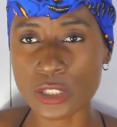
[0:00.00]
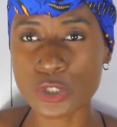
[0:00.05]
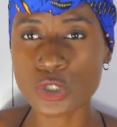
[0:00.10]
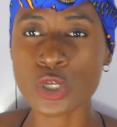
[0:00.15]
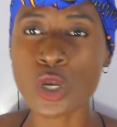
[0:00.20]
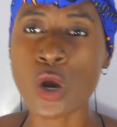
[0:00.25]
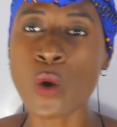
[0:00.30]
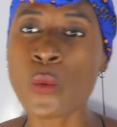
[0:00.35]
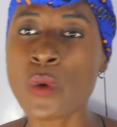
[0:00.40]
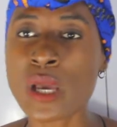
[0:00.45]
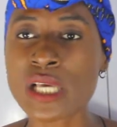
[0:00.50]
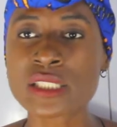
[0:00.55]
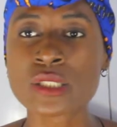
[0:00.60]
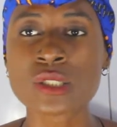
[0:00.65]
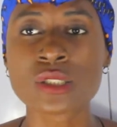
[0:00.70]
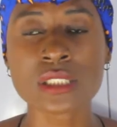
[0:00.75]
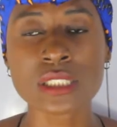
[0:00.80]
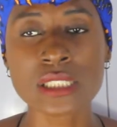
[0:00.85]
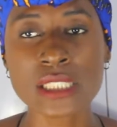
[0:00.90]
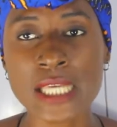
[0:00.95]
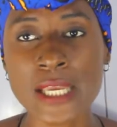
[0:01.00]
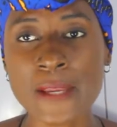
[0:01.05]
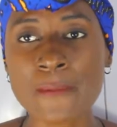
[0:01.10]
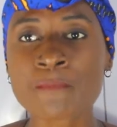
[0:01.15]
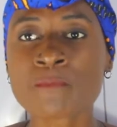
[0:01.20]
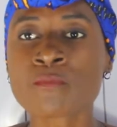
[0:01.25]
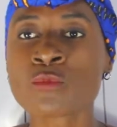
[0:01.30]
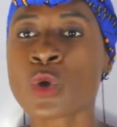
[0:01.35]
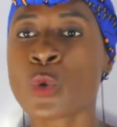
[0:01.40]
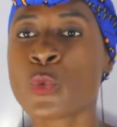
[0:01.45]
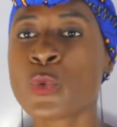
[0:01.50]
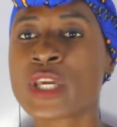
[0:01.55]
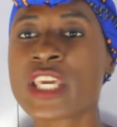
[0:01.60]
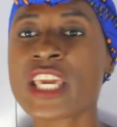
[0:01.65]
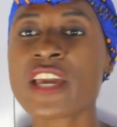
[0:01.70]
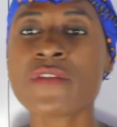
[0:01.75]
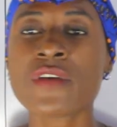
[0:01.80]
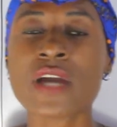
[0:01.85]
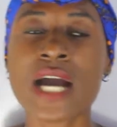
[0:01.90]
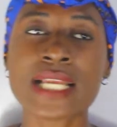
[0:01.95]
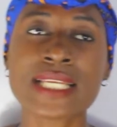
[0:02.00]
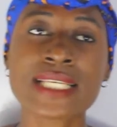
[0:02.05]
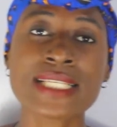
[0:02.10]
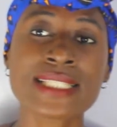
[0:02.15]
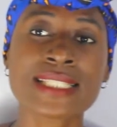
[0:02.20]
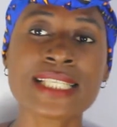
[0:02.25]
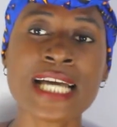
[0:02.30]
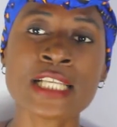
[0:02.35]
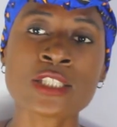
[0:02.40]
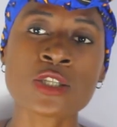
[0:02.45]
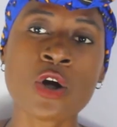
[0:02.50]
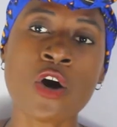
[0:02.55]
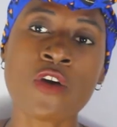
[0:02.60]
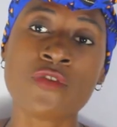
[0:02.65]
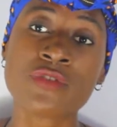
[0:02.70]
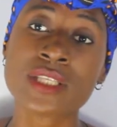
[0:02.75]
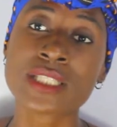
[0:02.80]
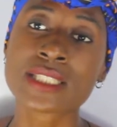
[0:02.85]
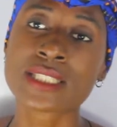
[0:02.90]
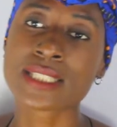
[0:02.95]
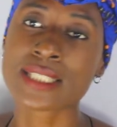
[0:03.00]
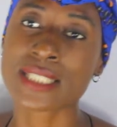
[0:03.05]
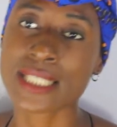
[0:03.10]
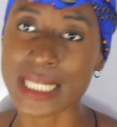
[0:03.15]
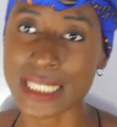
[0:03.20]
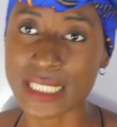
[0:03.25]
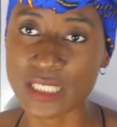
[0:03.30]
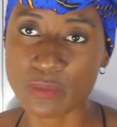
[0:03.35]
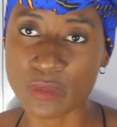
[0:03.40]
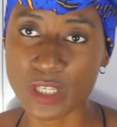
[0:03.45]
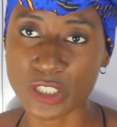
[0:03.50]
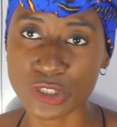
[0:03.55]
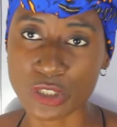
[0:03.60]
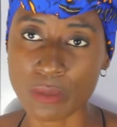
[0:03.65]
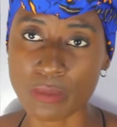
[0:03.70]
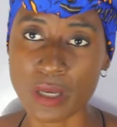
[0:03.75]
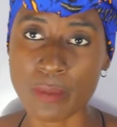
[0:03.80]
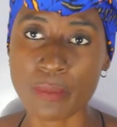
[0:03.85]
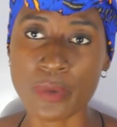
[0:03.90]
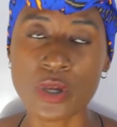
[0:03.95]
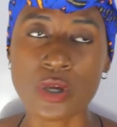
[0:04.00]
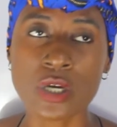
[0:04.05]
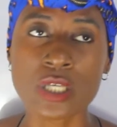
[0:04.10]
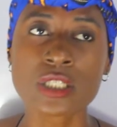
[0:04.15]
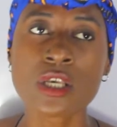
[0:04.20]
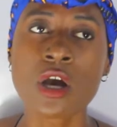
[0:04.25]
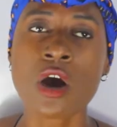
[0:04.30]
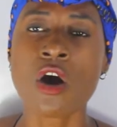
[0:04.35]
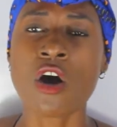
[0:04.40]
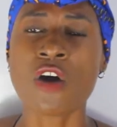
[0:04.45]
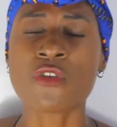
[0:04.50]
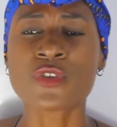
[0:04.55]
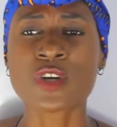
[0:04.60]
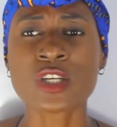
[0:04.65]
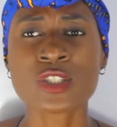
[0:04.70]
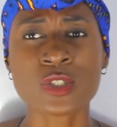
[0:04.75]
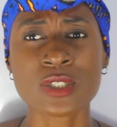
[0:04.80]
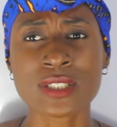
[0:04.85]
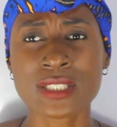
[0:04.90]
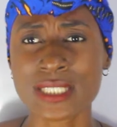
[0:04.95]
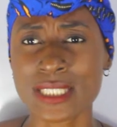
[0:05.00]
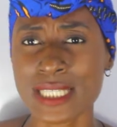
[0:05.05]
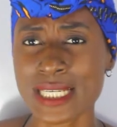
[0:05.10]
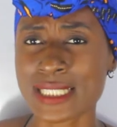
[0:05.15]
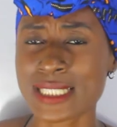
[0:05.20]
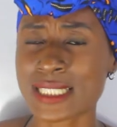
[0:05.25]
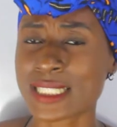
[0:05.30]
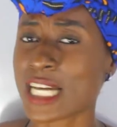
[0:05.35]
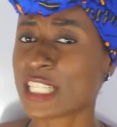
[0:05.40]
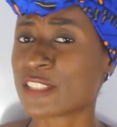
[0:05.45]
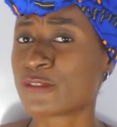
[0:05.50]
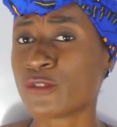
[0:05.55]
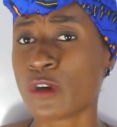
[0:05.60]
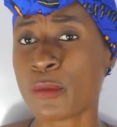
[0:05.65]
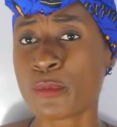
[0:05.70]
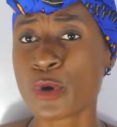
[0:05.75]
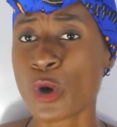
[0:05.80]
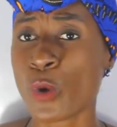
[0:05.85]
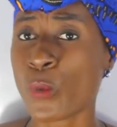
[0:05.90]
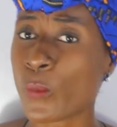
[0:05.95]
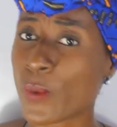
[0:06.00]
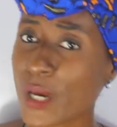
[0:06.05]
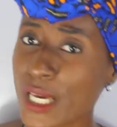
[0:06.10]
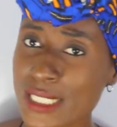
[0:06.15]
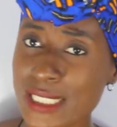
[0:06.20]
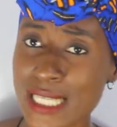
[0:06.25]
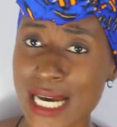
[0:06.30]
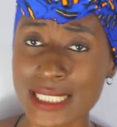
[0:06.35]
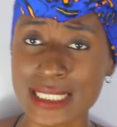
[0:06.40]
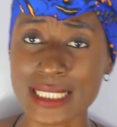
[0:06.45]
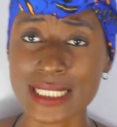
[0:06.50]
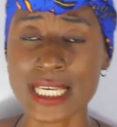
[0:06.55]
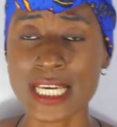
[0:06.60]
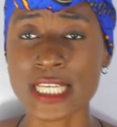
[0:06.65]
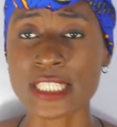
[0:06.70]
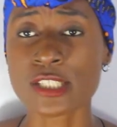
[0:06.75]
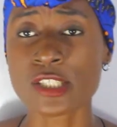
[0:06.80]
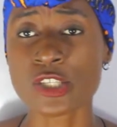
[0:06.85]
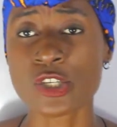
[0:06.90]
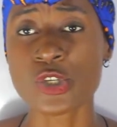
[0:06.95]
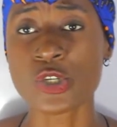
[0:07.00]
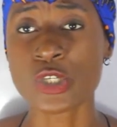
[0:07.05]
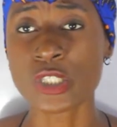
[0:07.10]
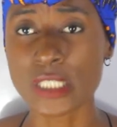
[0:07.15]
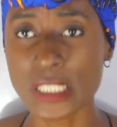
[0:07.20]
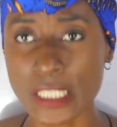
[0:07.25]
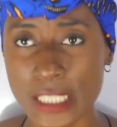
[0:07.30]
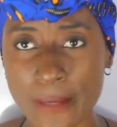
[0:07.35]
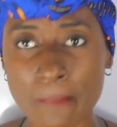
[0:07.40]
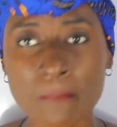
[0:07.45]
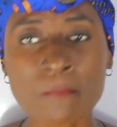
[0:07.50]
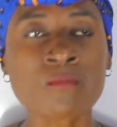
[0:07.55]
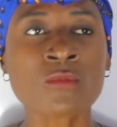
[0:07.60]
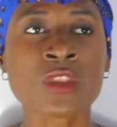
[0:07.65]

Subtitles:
So your waist to knee will give you an insight of the skirt measurement, because of course your skirt starts from your waist and it ends in your knee.